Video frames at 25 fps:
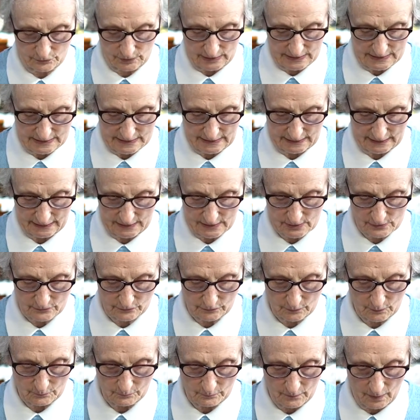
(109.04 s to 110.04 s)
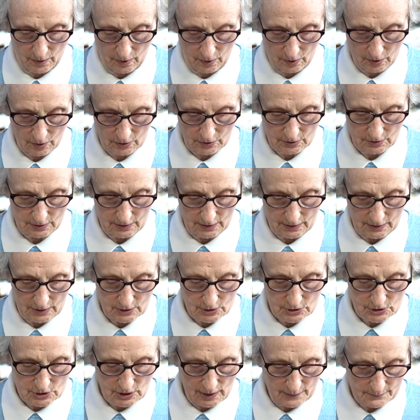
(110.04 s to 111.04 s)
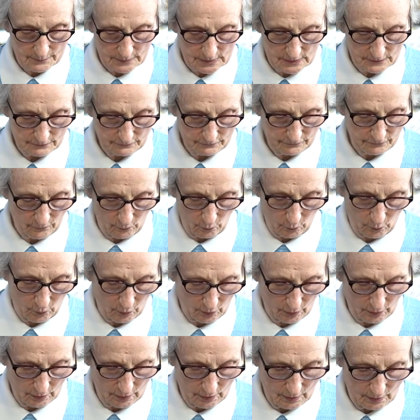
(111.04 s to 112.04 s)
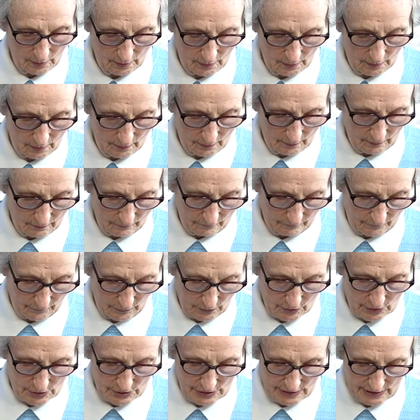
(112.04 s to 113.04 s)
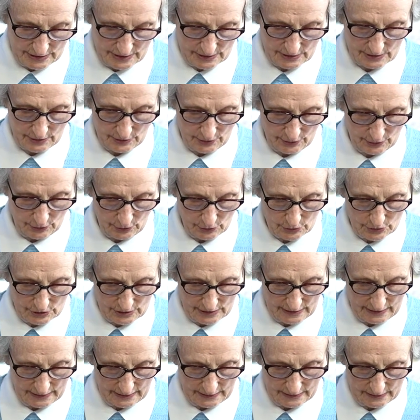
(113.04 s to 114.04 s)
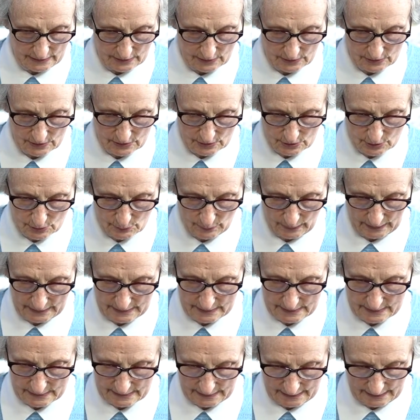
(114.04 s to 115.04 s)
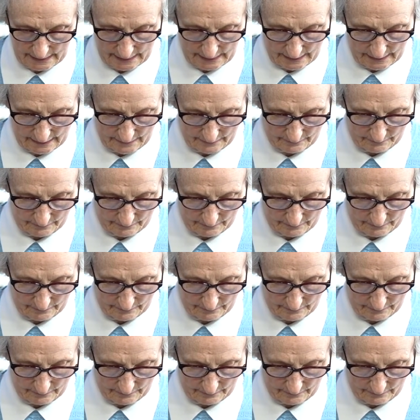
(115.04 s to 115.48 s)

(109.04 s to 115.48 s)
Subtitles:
reading is from Mark chapter 4, verses 13-20.